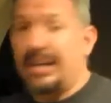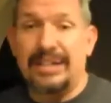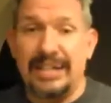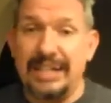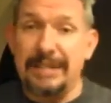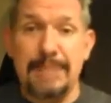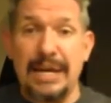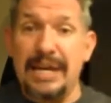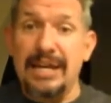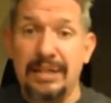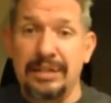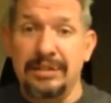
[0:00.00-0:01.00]
not in
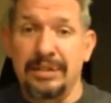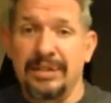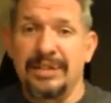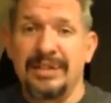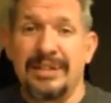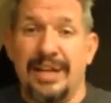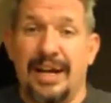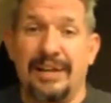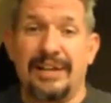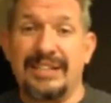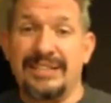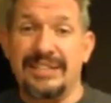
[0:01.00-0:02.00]
bed.
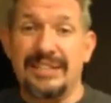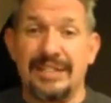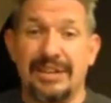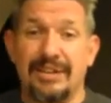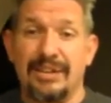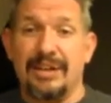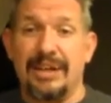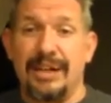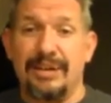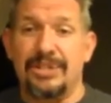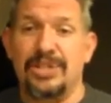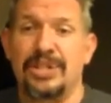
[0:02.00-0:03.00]
I'm not sitting down on a
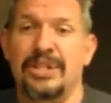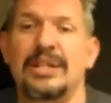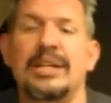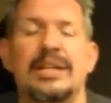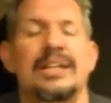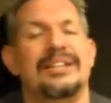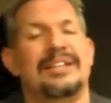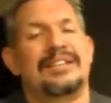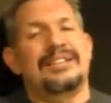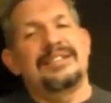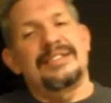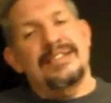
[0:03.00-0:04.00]
couch.
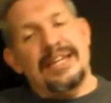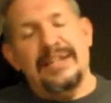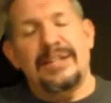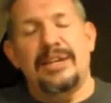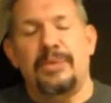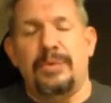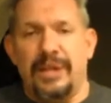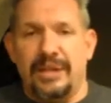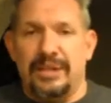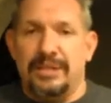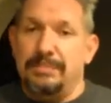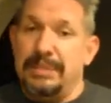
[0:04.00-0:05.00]
Not saying that we're
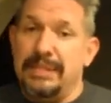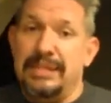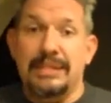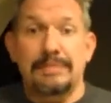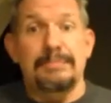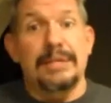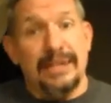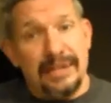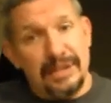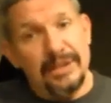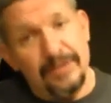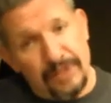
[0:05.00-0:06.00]
not going to be in
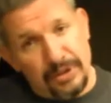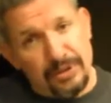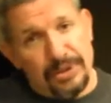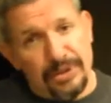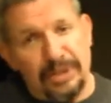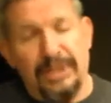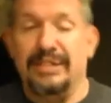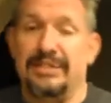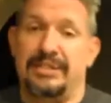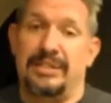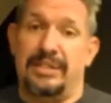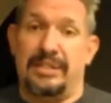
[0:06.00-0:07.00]
bed in the future. Not
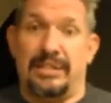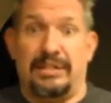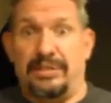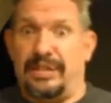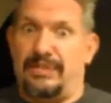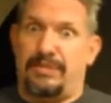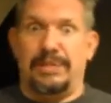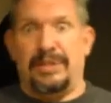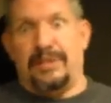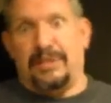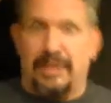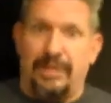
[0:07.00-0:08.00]
saying that I'll never be
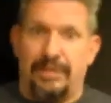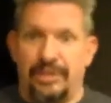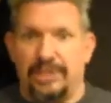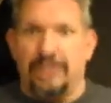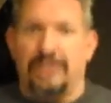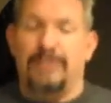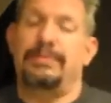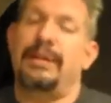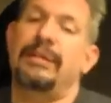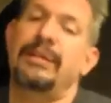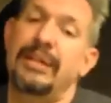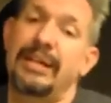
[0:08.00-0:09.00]
on the couch again.
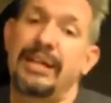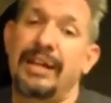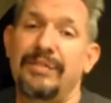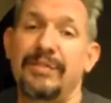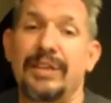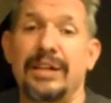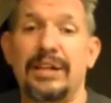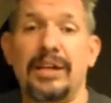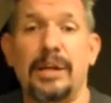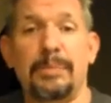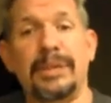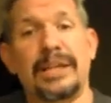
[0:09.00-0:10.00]
Probably going to have like a
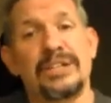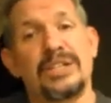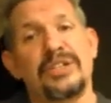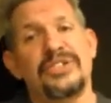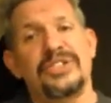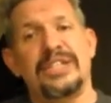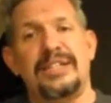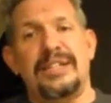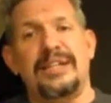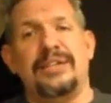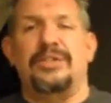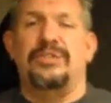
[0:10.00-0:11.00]
couple nice little sit
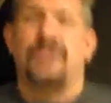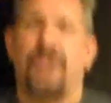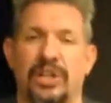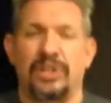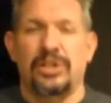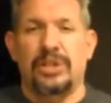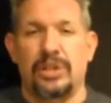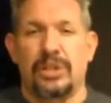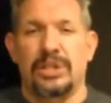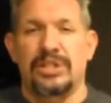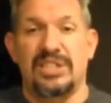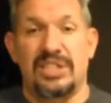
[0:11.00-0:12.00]
down,
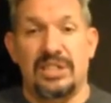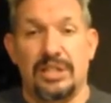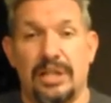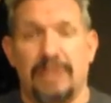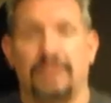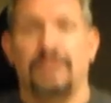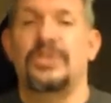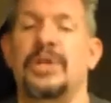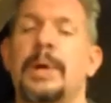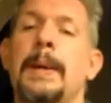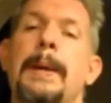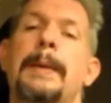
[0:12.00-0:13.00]
sit downs.
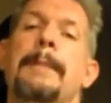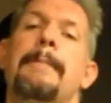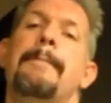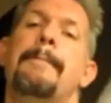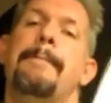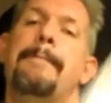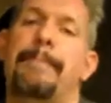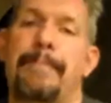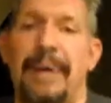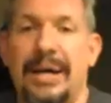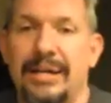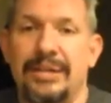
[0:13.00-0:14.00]

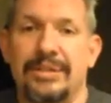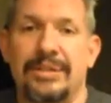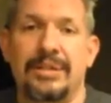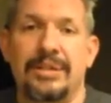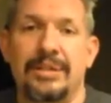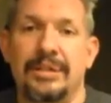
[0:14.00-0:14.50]
But